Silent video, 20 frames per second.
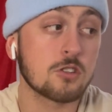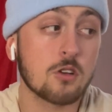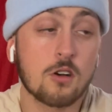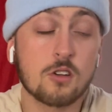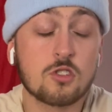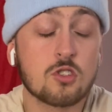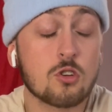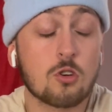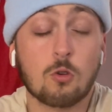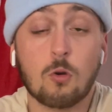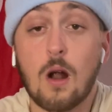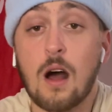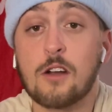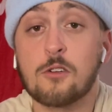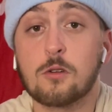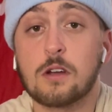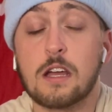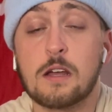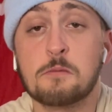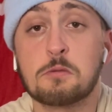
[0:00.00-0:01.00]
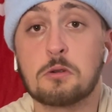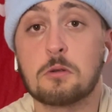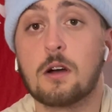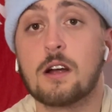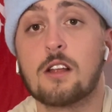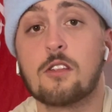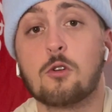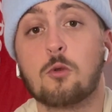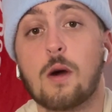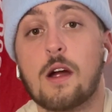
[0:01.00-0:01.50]
long as Toronto keeps
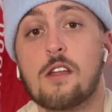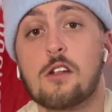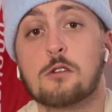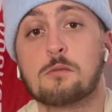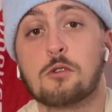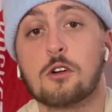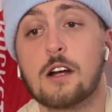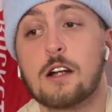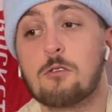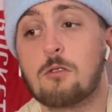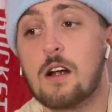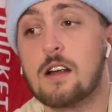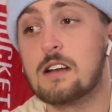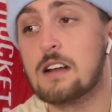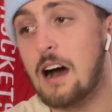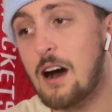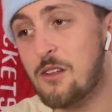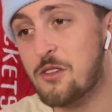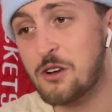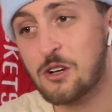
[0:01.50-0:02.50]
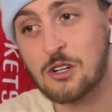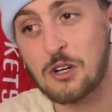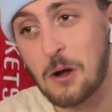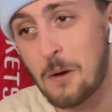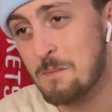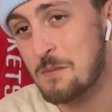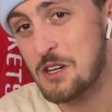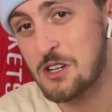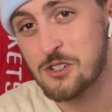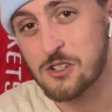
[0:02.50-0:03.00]
playing the way they're playing right now, they're
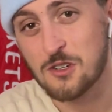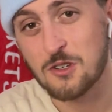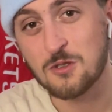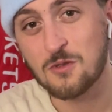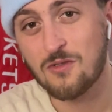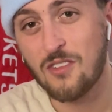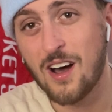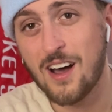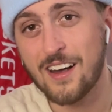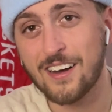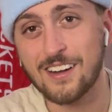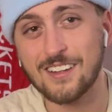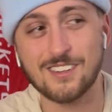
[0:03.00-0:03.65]
going to be just fine.